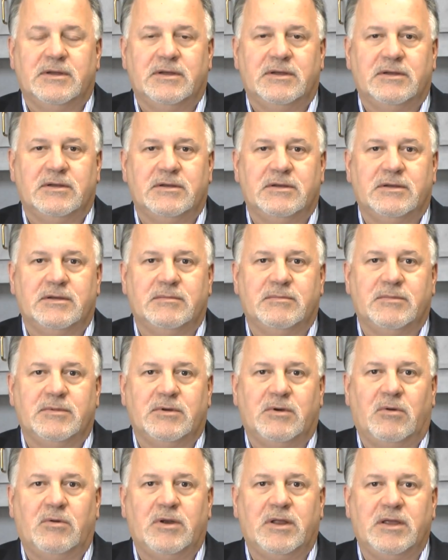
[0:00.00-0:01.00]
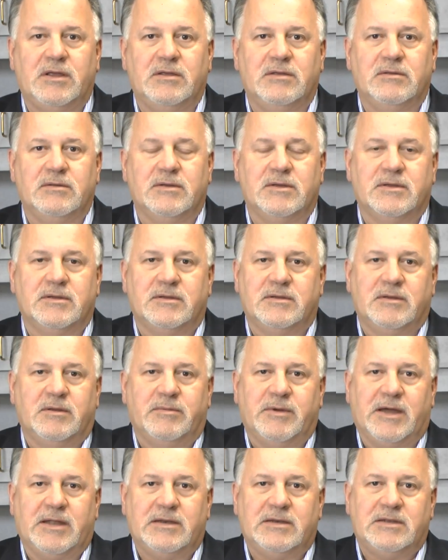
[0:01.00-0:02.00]
Only
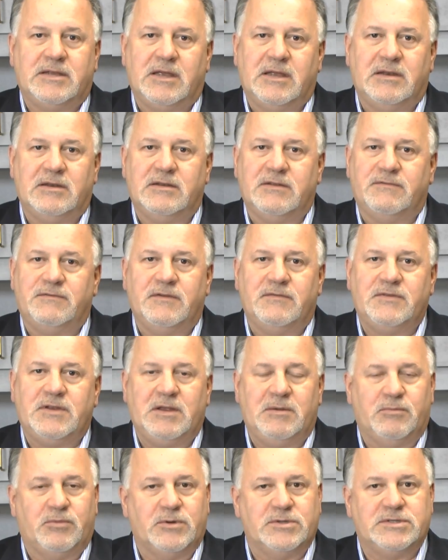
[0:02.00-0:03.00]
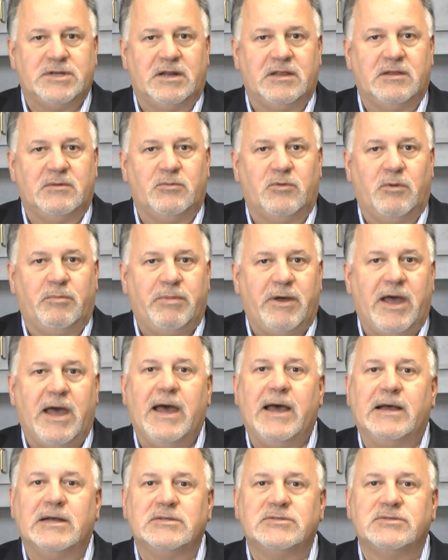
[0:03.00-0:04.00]
about 10 to 15% of them will
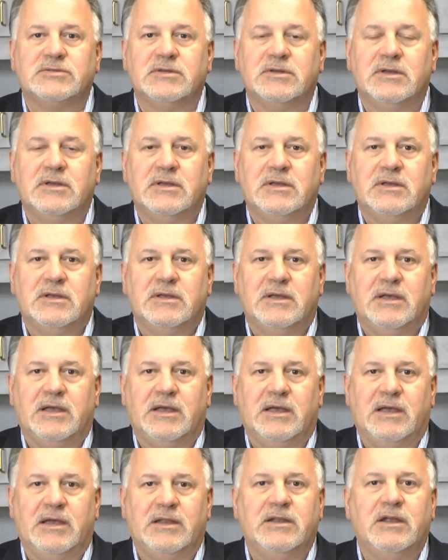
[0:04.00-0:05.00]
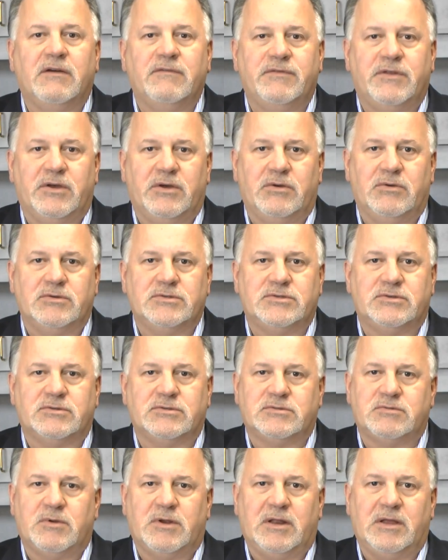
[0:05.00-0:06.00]
pass. And of those,
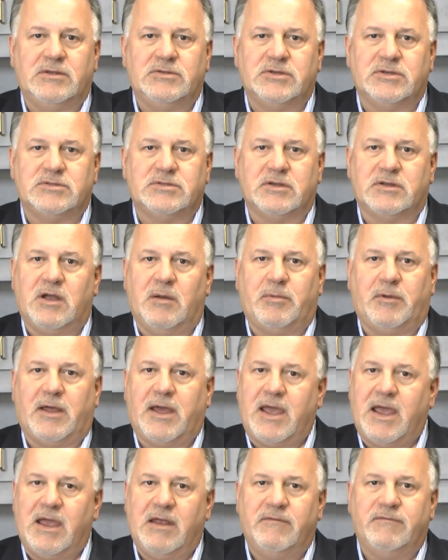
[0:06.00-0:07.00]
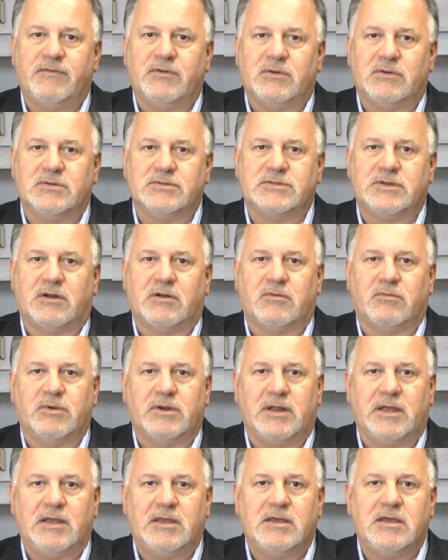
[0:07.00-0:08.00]
there's really just a couple of handfuls that are
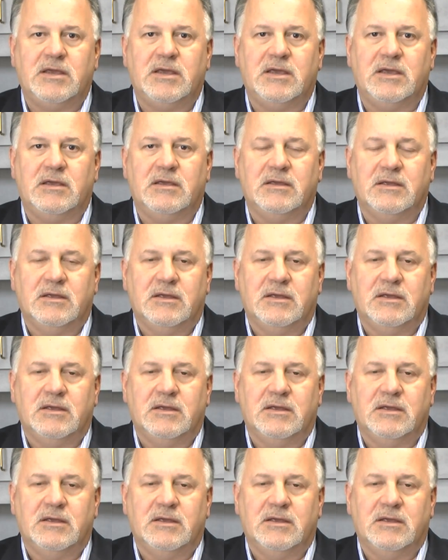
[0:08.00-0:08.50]
really key,